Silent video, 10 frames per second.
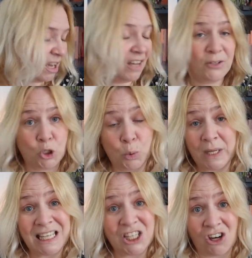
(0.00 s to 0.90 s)
of a
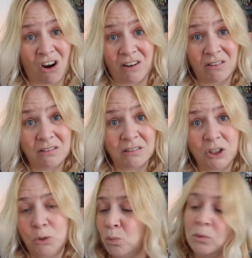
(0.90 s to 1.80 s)
tweenie child,
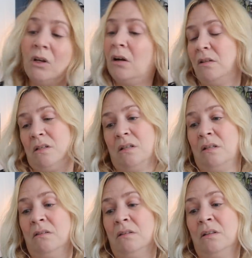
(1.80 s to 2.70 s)
you will not
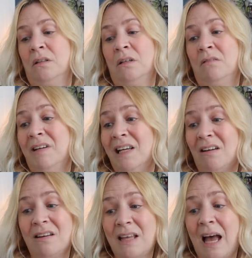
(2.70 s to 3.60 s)

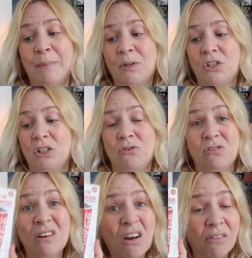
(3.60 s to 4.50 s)
realise how much
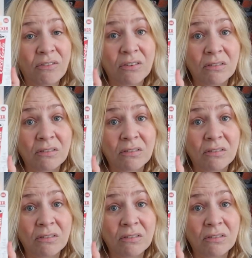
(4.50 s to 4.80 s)
children love